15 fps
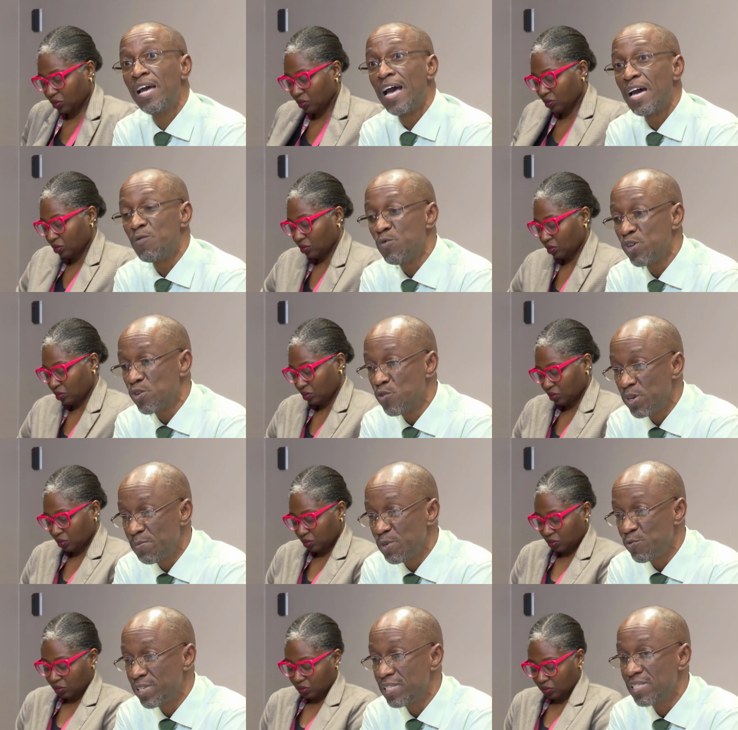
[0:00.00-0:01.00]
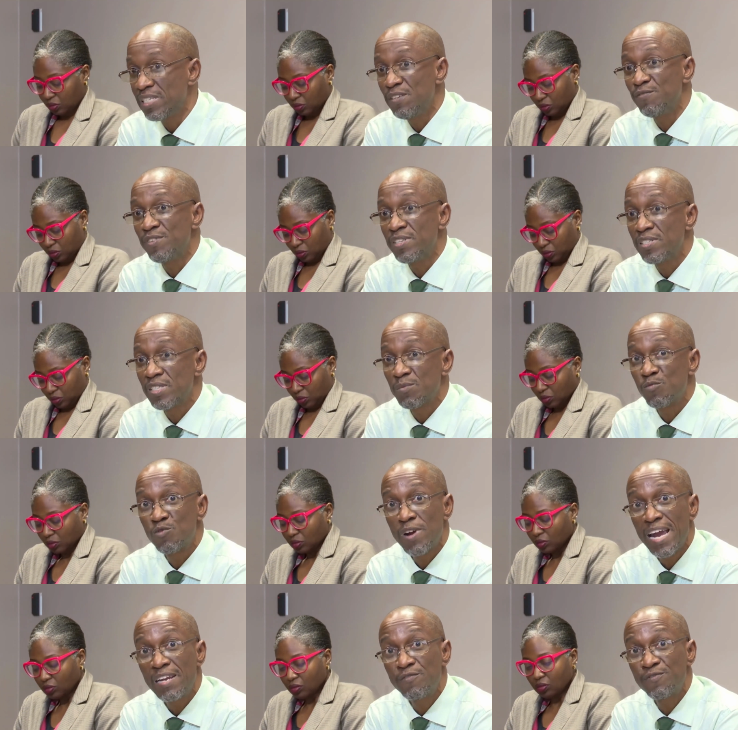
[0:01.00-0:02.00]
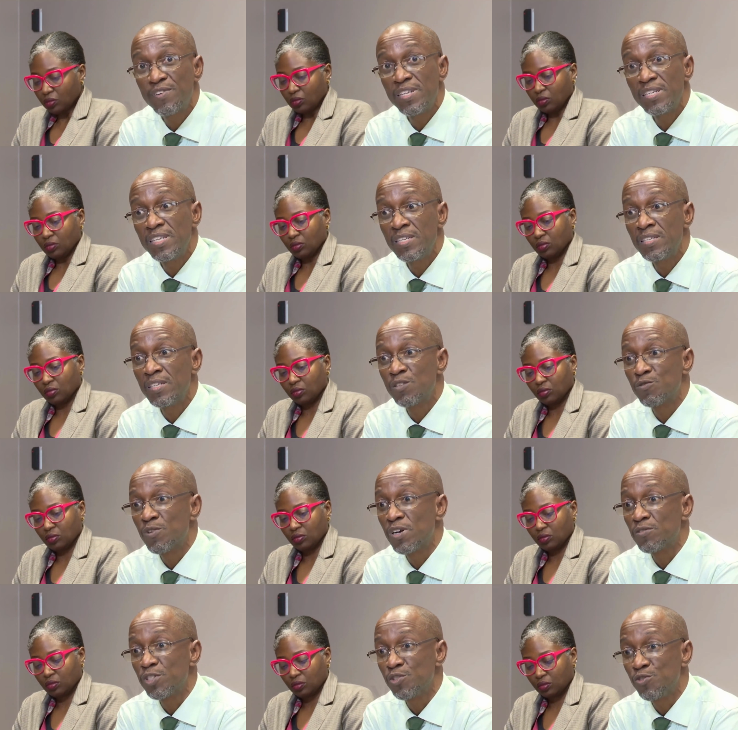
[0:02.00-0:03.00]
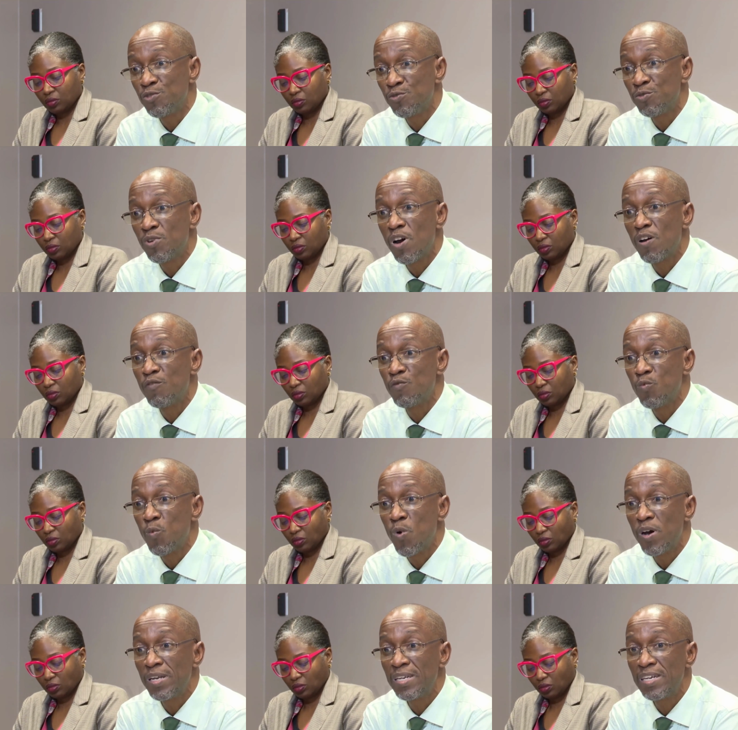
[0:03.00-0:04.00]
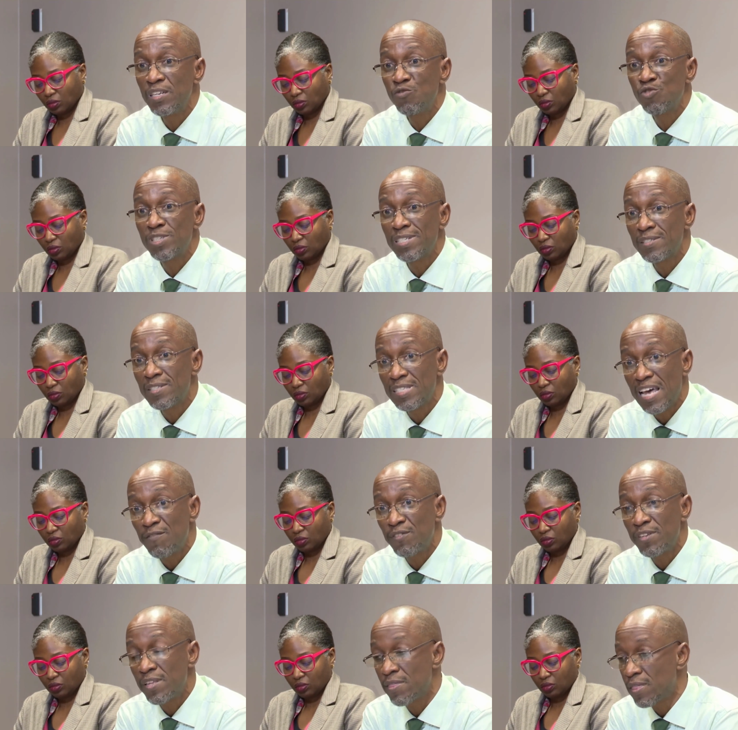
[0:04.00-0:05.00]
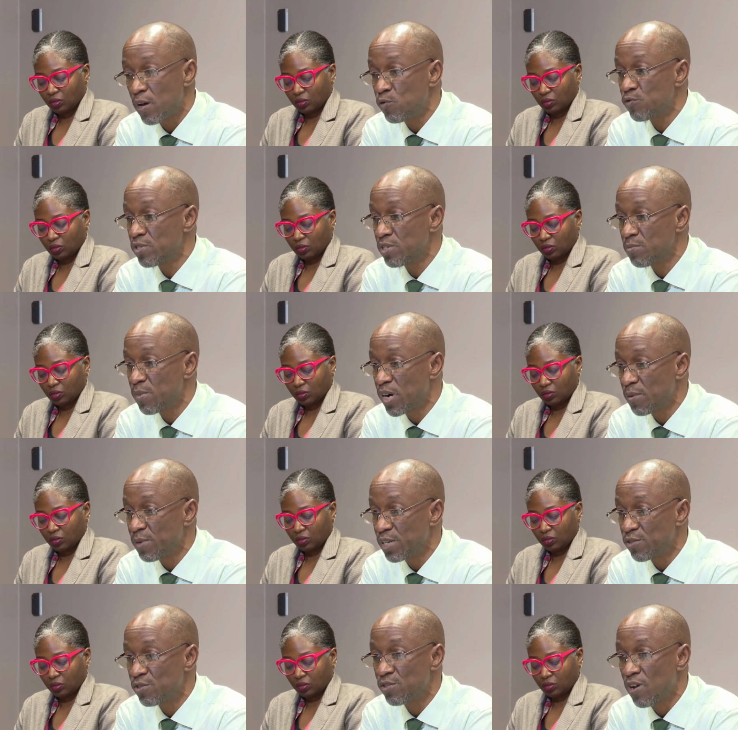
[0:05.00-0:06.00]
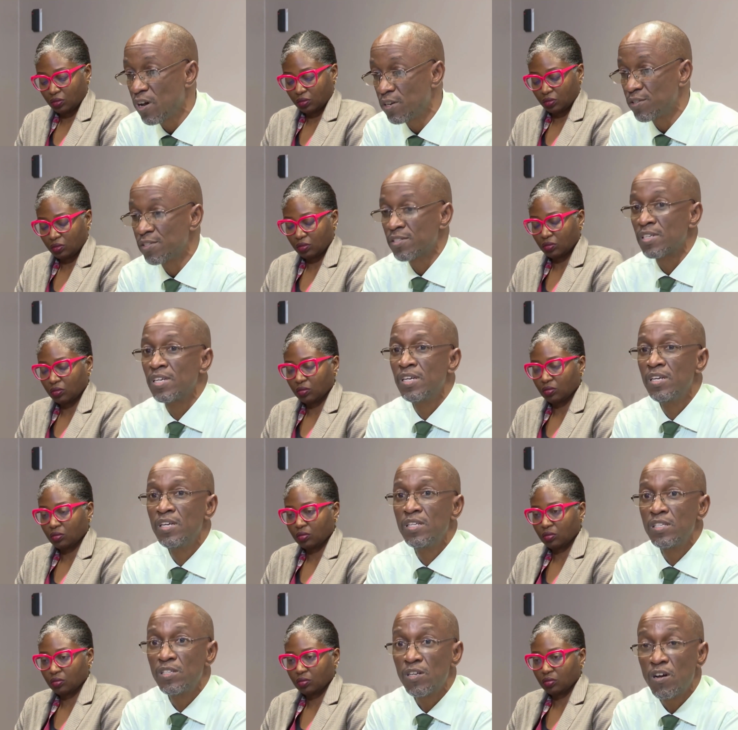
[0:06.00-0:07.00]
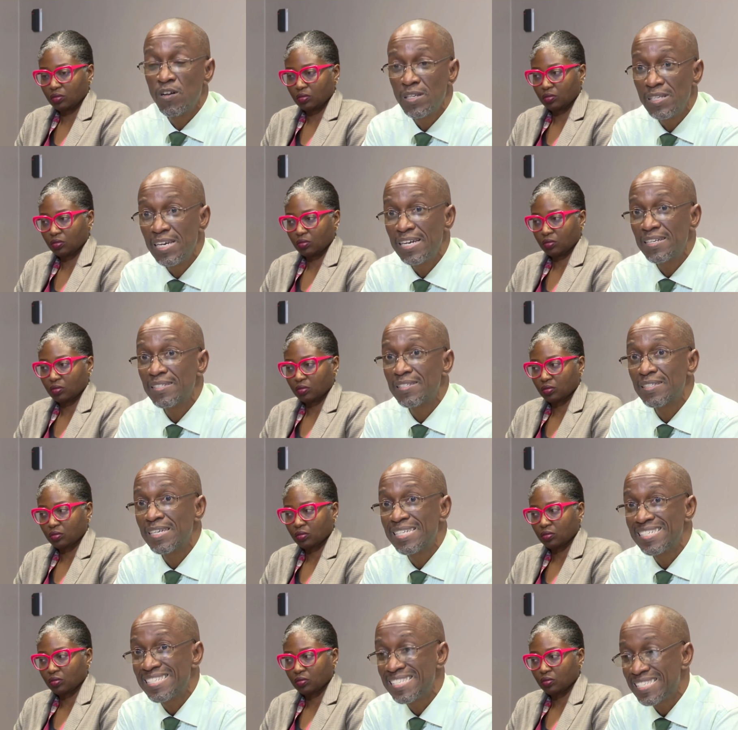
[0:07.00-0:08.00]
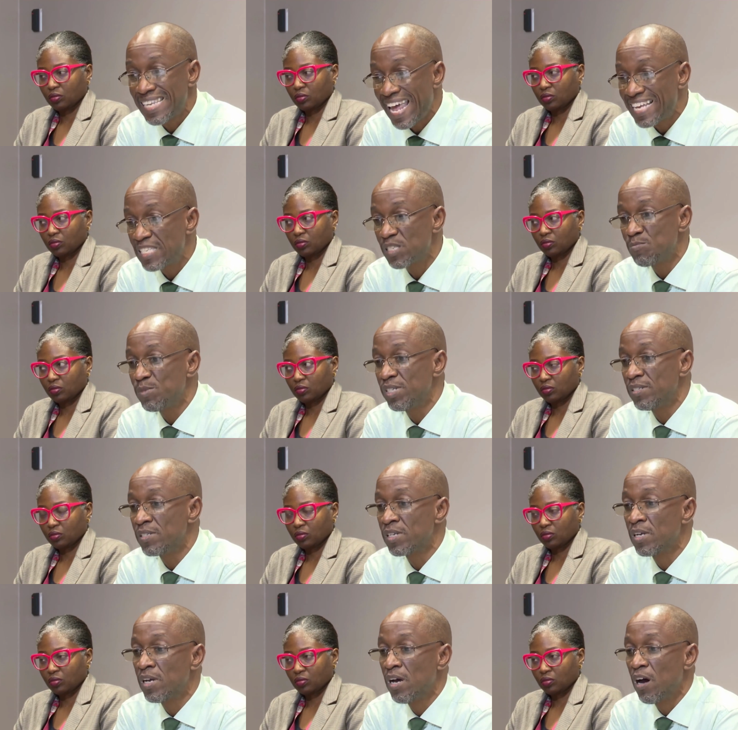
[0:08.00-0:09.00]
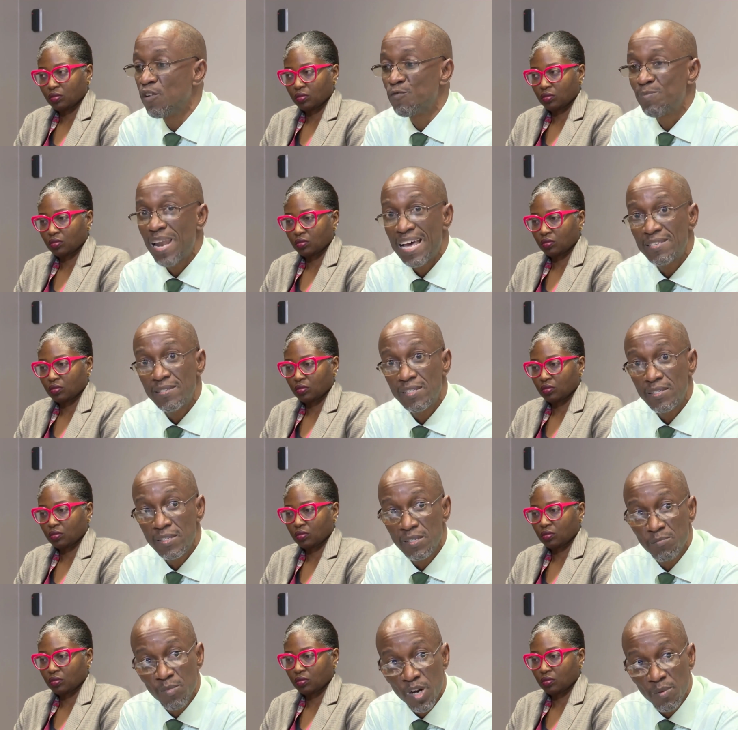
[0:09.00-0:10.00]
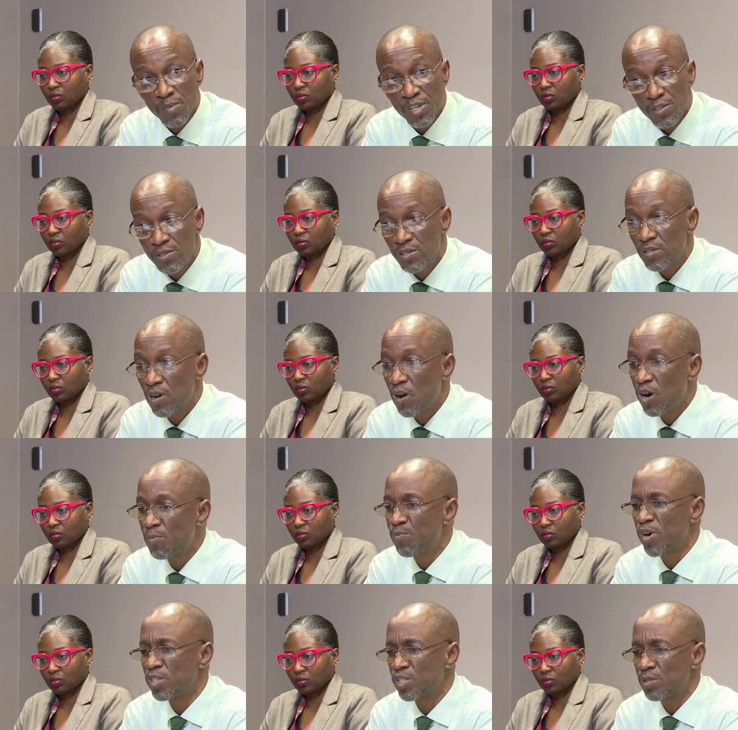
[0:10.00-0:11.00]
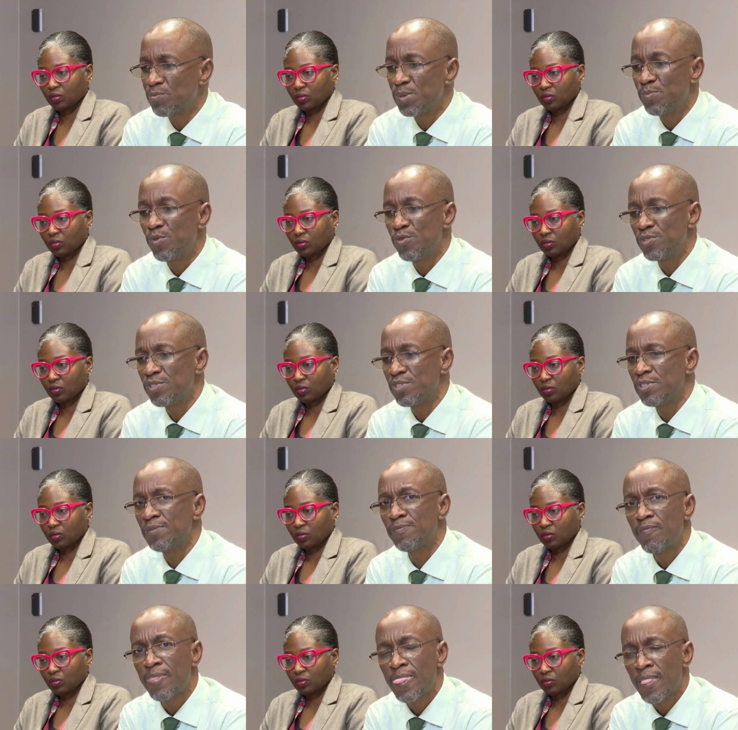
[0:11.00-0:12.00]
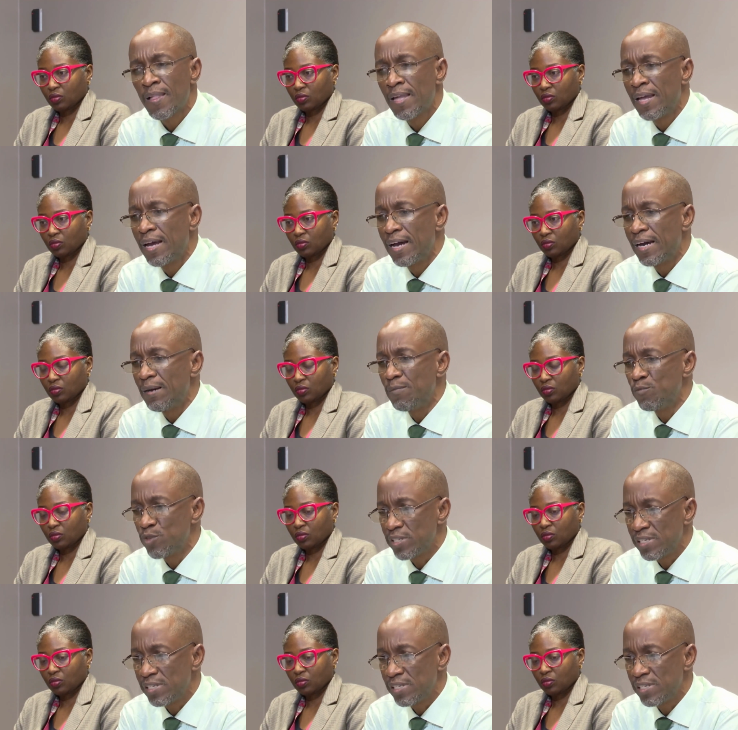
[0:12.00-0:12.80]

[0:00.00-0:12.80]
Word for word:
Speaker 1: and we are going to be receiving some grant funding around the tune of 170,000 Barbados dollars to conduct an assessment of Plastics in Barbados, our project proposal um, was